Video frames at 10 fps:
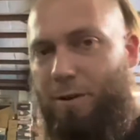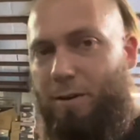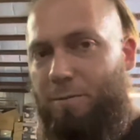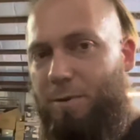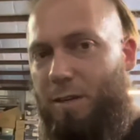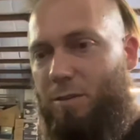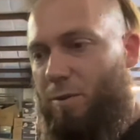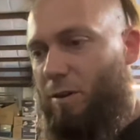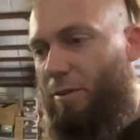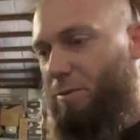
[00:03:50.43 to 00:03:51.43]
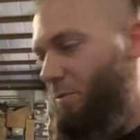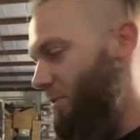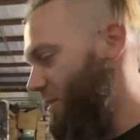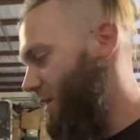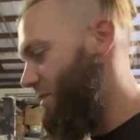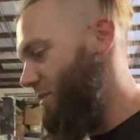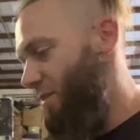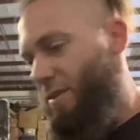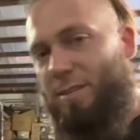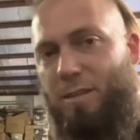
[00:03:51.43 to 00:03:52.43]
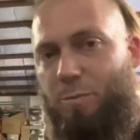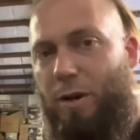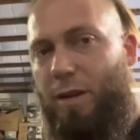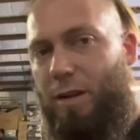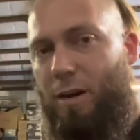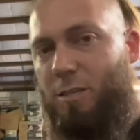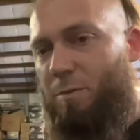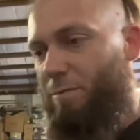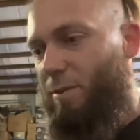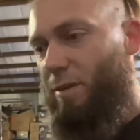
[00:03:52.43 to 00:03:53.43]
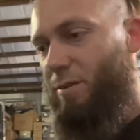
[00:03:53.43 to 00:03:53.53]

$150, $200 more. That shit's, like I said, it's probably gonna cost me 50 or